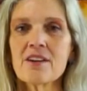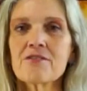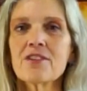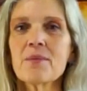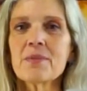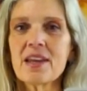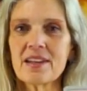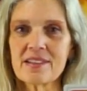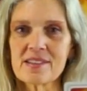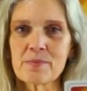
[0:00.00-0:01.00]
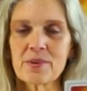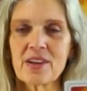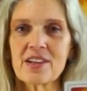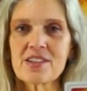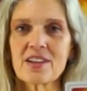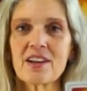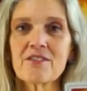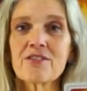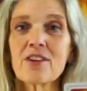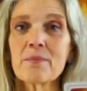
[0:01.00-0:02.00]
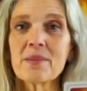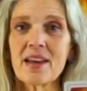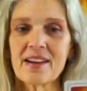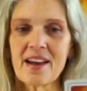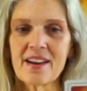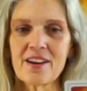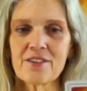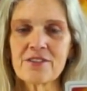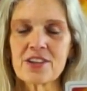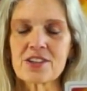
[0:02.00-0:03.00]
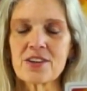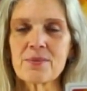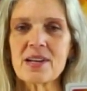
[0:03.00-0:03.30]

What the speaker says: From that inspiration and from that higher vision,